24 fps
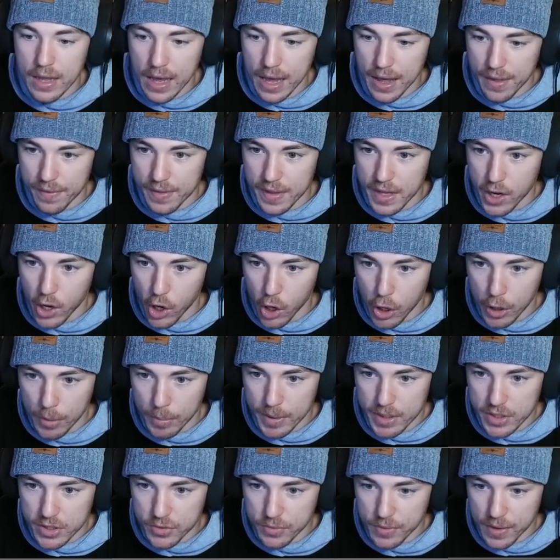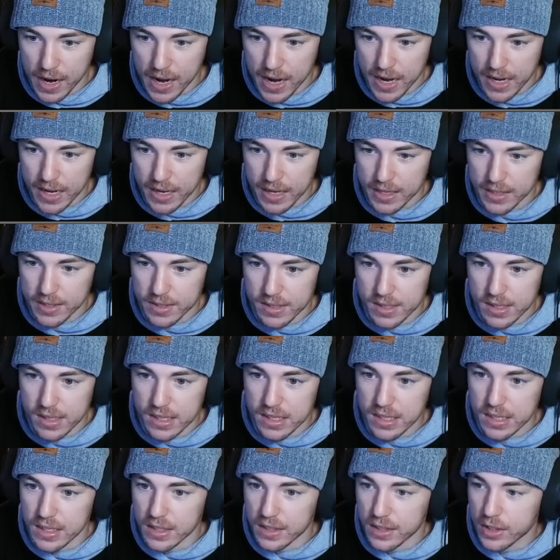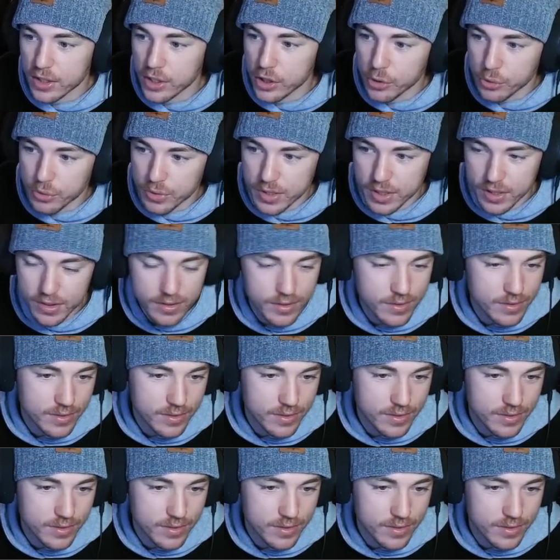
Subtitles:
And the Hermit Ray is the cute